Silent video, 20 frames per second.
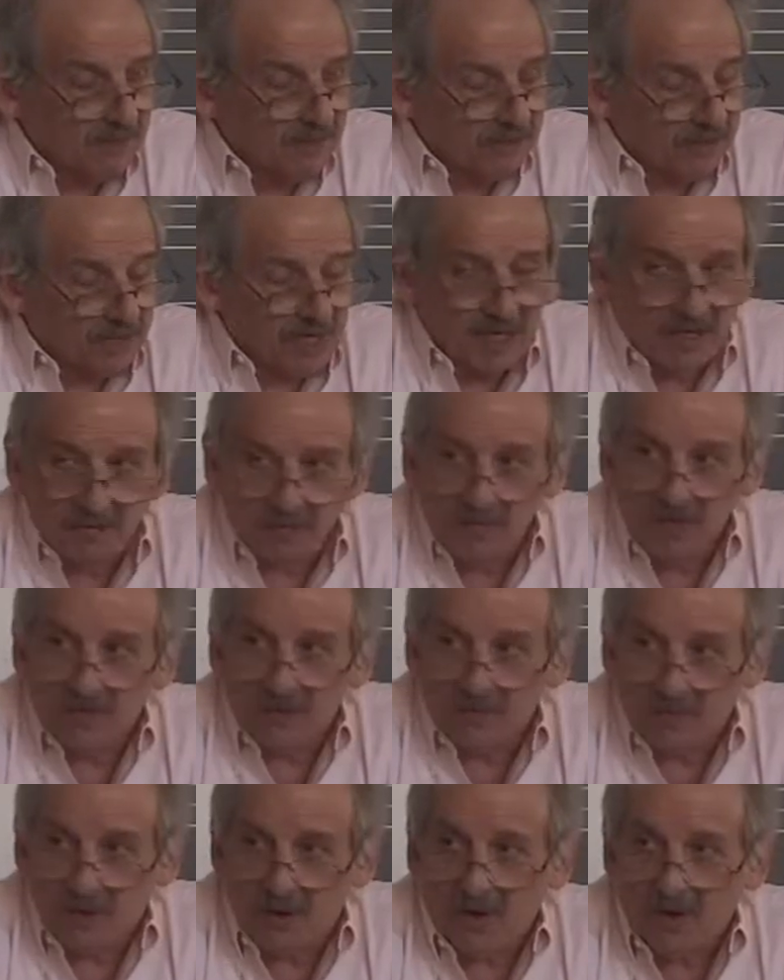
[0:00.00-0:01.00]
play a
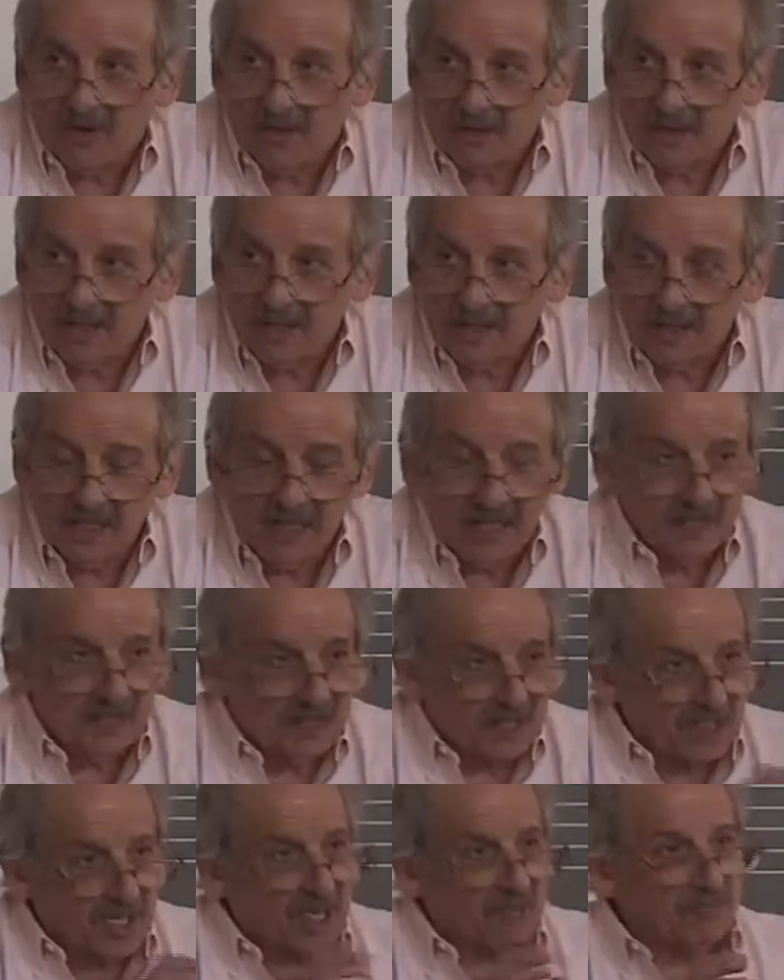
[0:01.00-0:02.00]
real role in, in
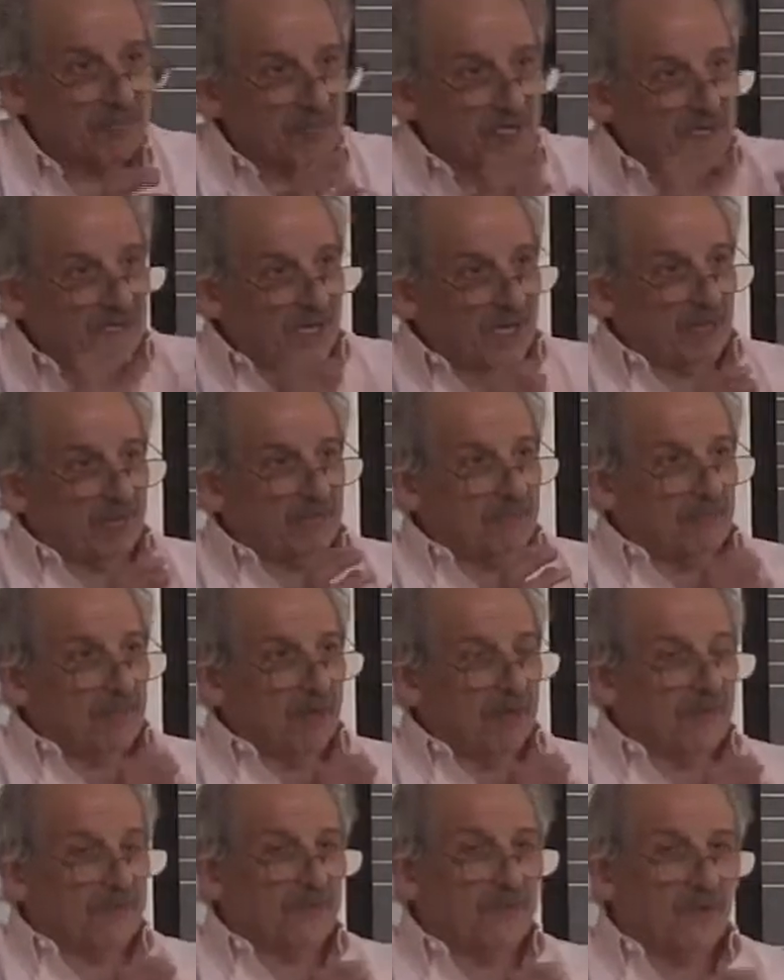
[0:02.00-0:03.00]
shaping a lot
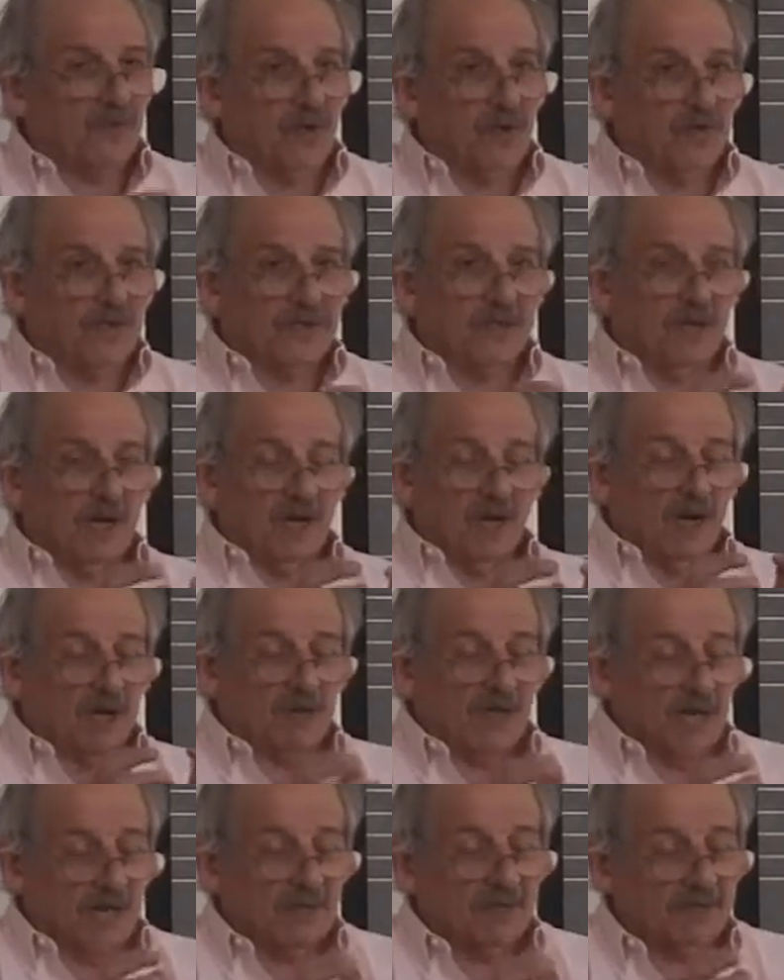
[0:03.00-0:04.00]
of Freud, uh, a
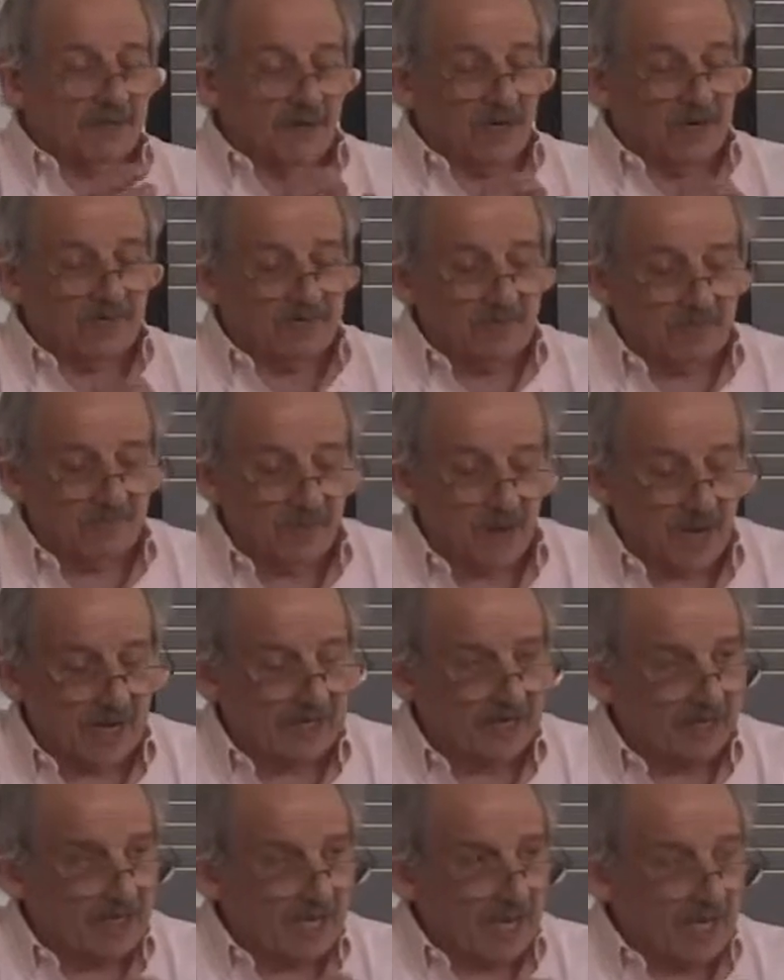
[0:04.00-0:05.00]
lot of um,
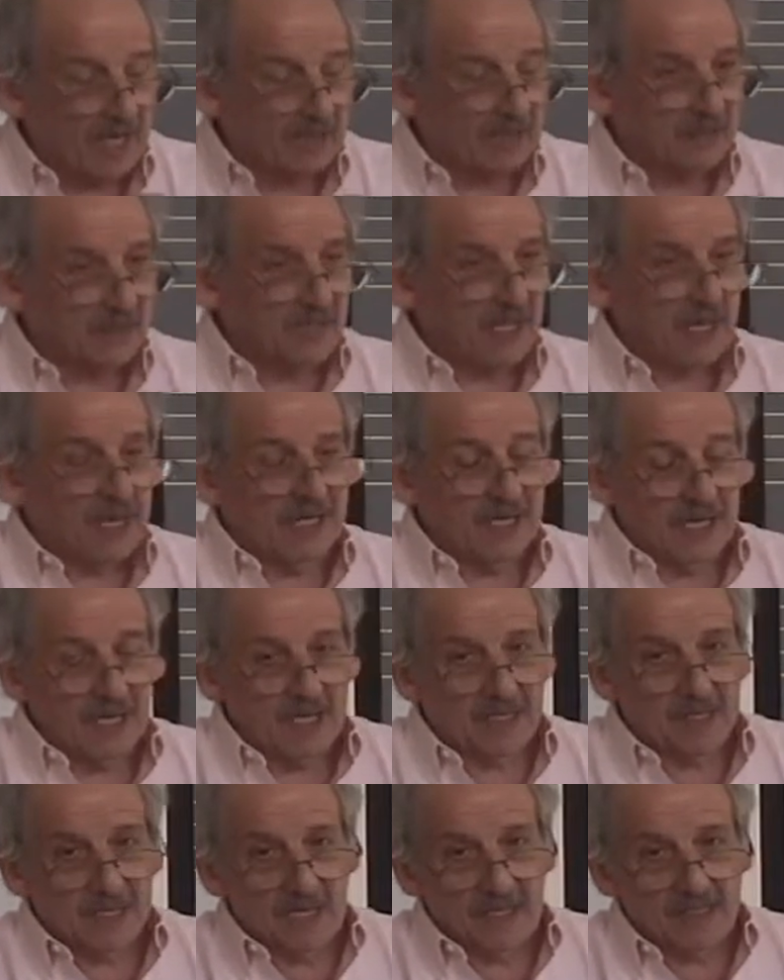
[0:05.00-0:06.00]
Reich's and,
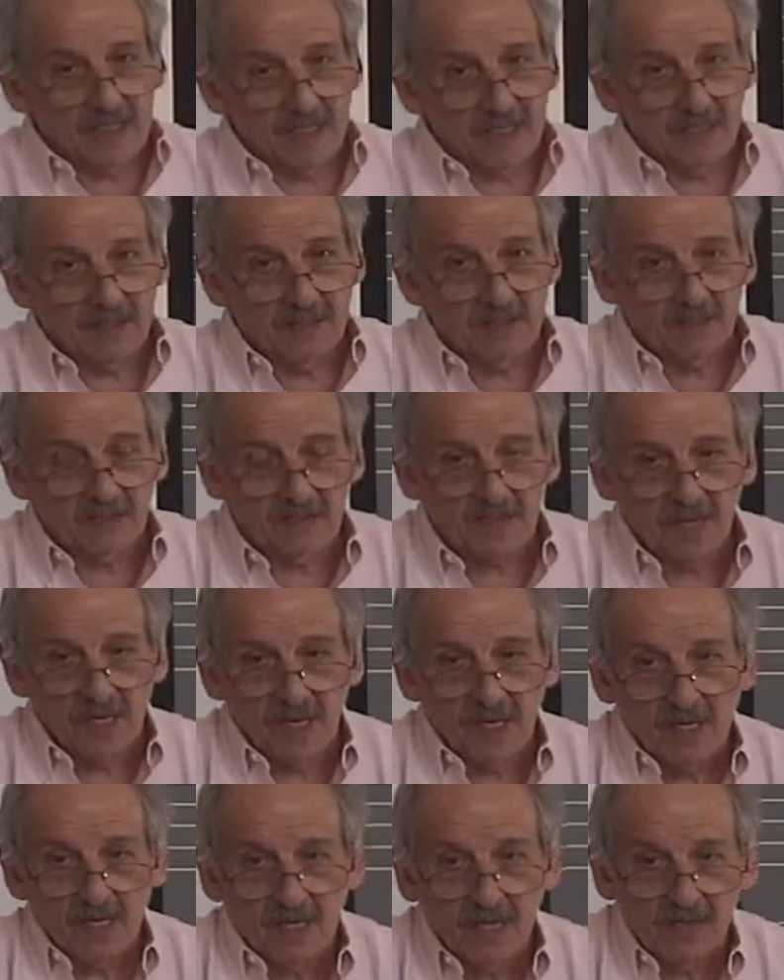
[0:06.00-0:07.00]
and, and Neill's
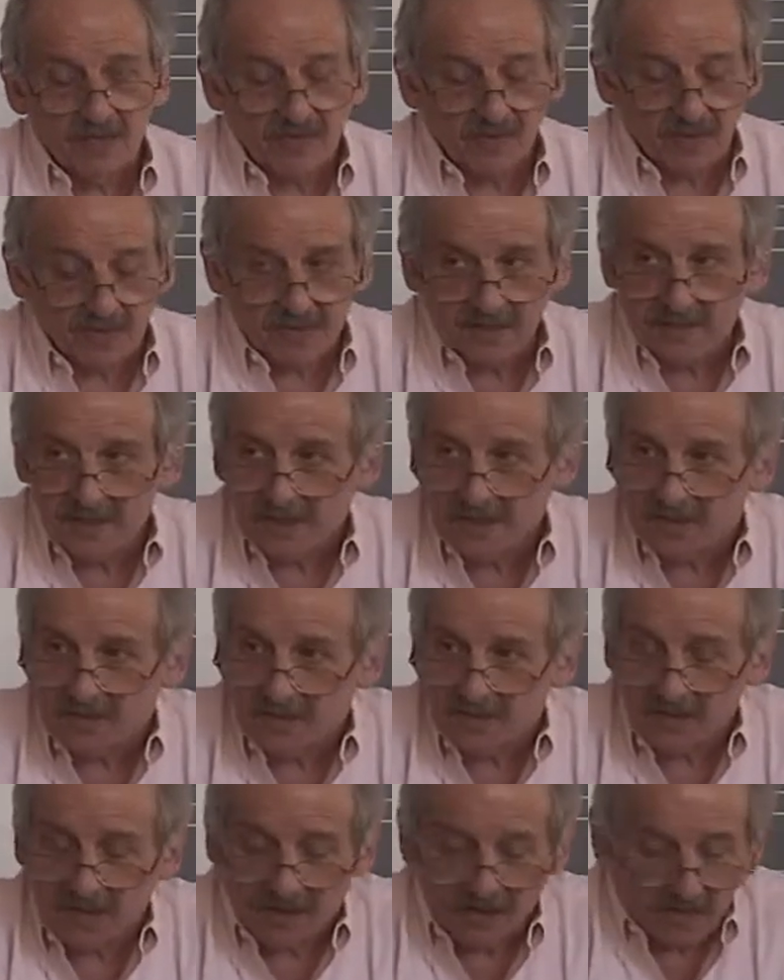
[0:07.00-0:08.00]
interests and
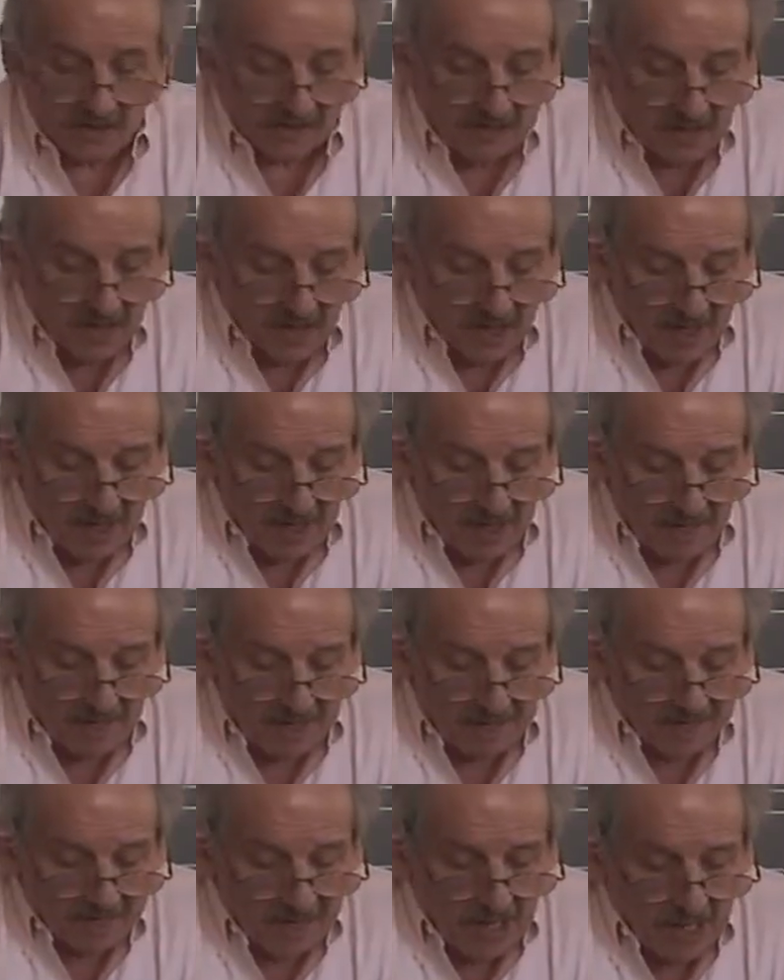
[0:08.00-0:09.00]
concerns.
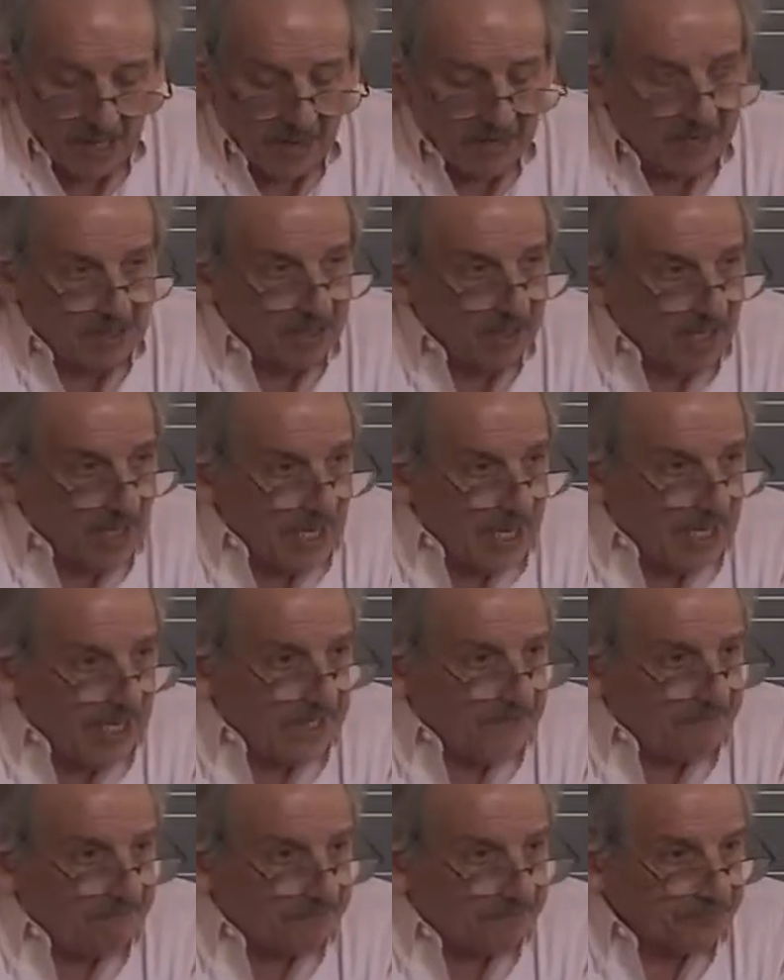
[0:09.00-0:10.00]
Um, but
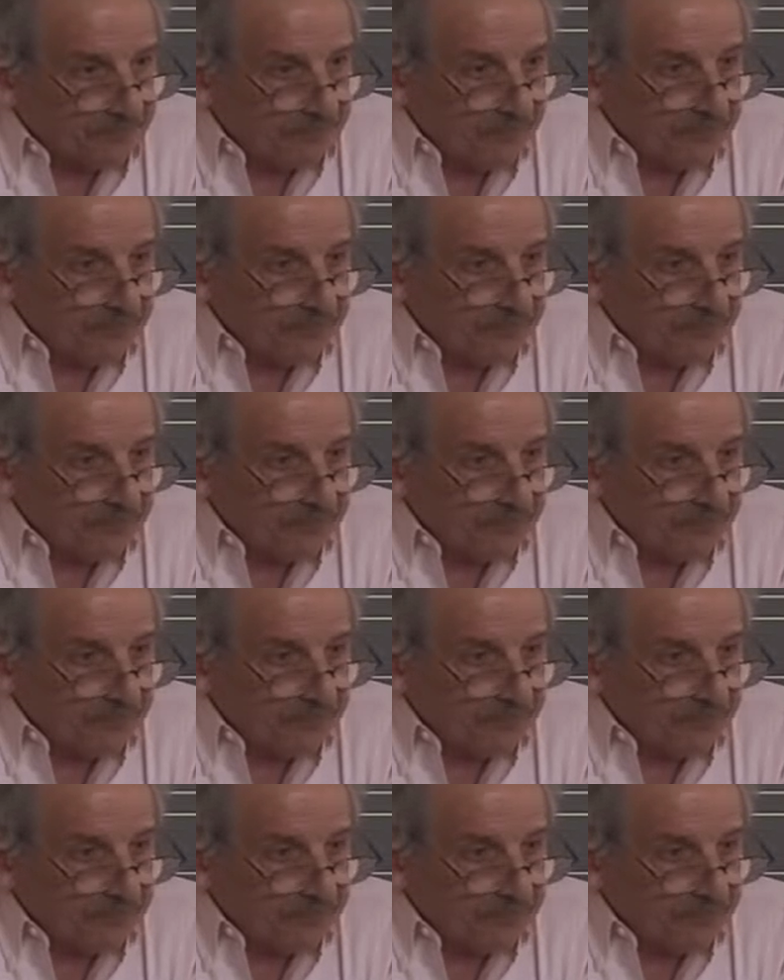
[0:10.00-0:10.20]
Lane,